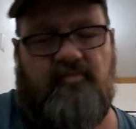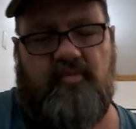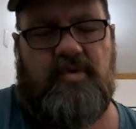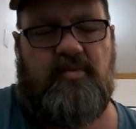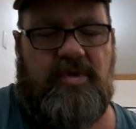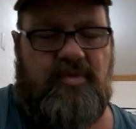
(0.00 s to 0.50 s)

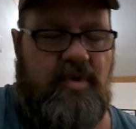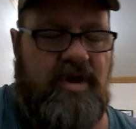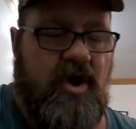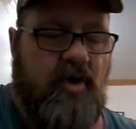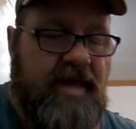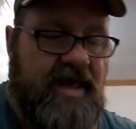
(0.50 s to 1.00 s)
with one
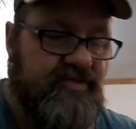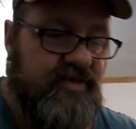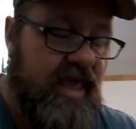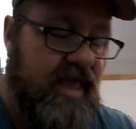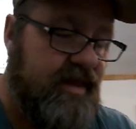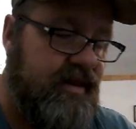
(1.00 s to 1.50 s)
Homax
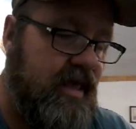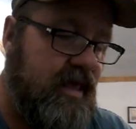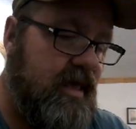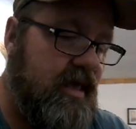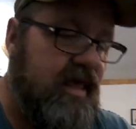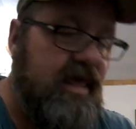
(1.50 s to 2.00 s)
can,
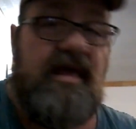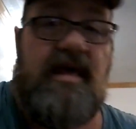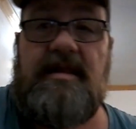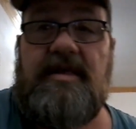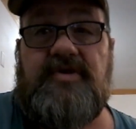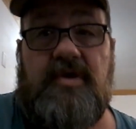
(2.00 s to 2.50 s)
and
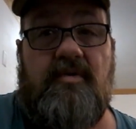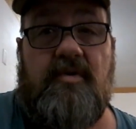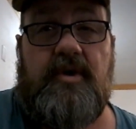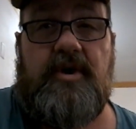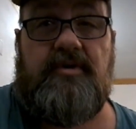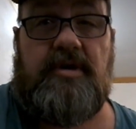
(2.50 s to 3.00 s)
unless you
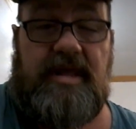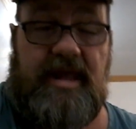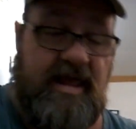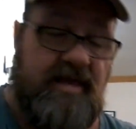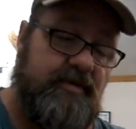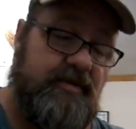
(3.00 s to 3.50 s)
want it really
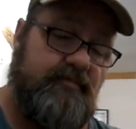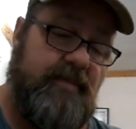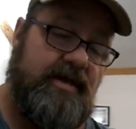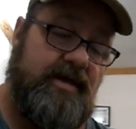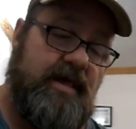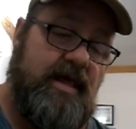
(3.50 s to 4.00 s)
heavy.
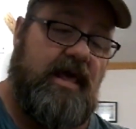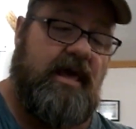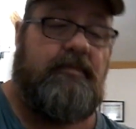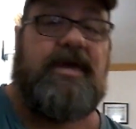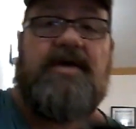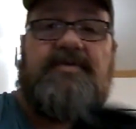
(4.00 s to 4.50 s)
But
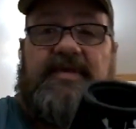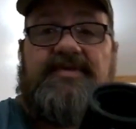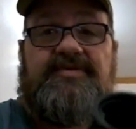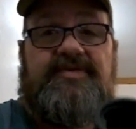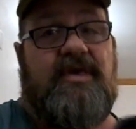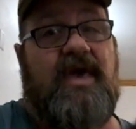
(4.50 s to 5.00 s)
because
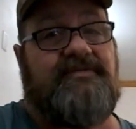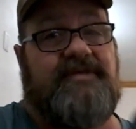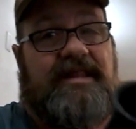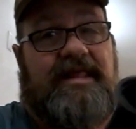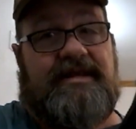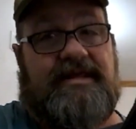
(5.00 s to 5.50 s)
this, you have to
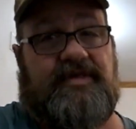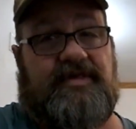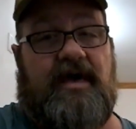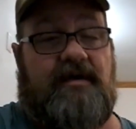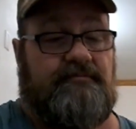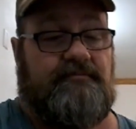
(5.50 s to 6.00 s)
clean this
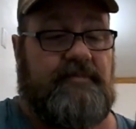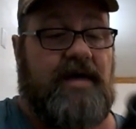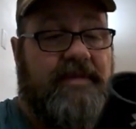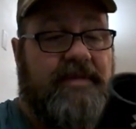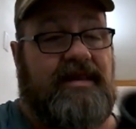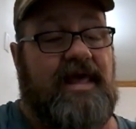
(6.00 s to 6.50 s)
up. I
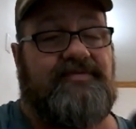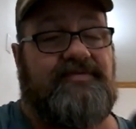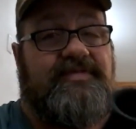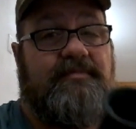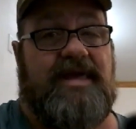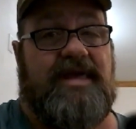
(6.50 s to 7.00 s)
mean,
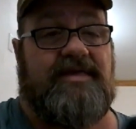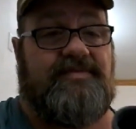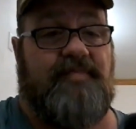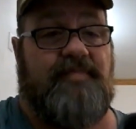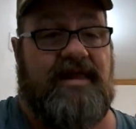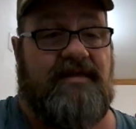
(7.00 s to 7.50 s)
that's the
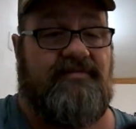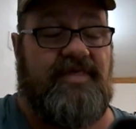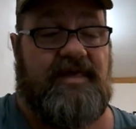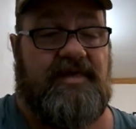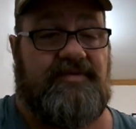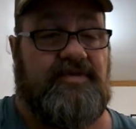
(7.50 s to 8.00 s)
biggest pain of
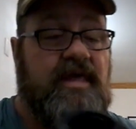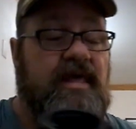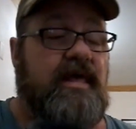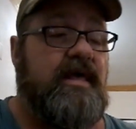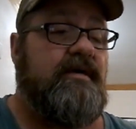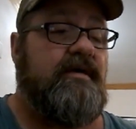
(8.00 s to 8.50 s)
this.
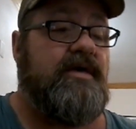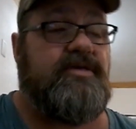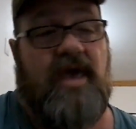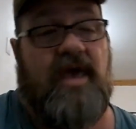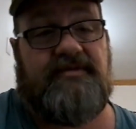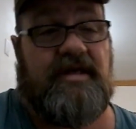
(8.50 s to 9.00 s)

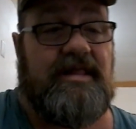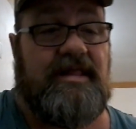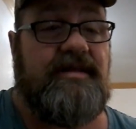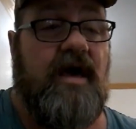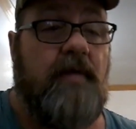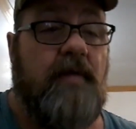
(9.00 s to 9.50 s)
You have to
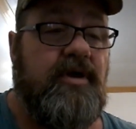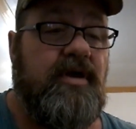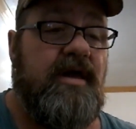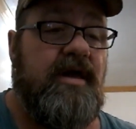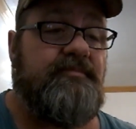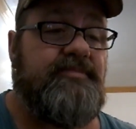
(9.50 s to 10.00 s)
clean the hopper
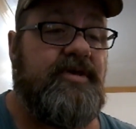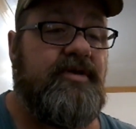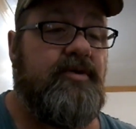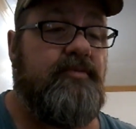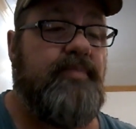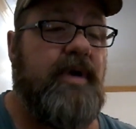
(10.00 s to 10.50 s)
gun up
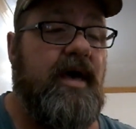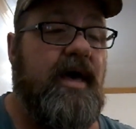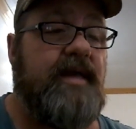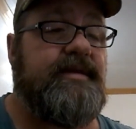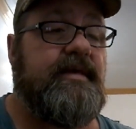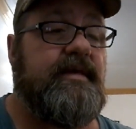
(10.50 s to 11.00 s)
too,
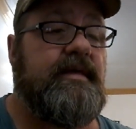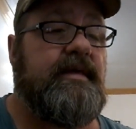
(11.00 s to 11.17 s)
but